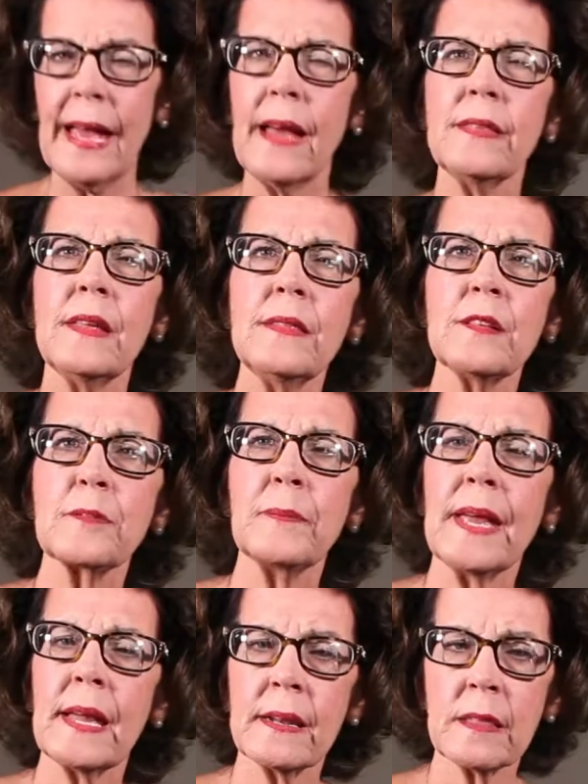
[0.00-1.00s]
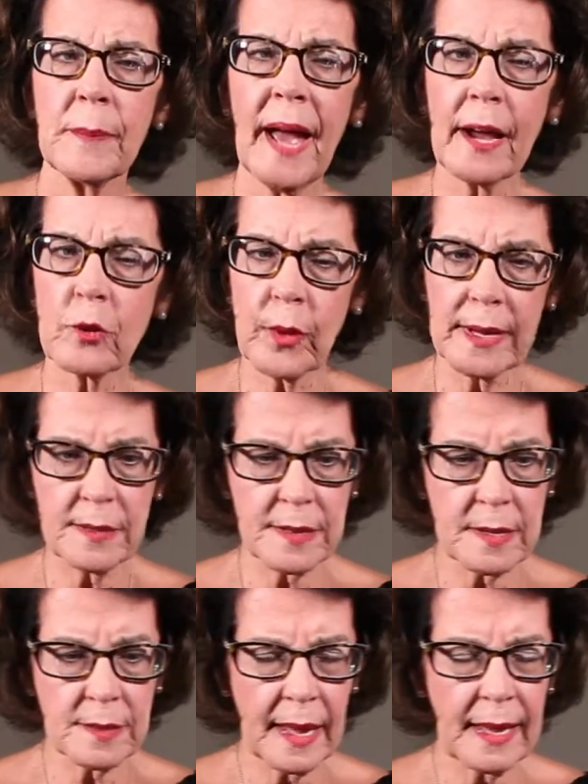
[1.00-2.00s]
and then this man in the back raised
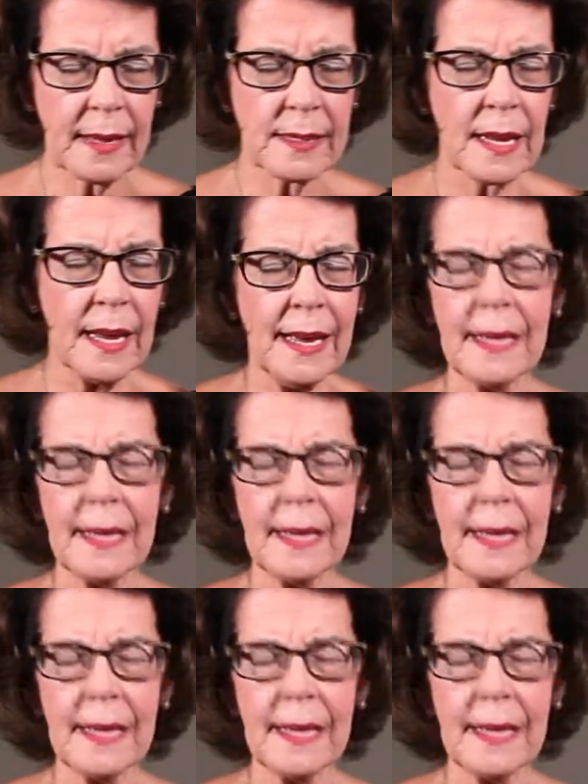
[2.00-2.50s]
his hand.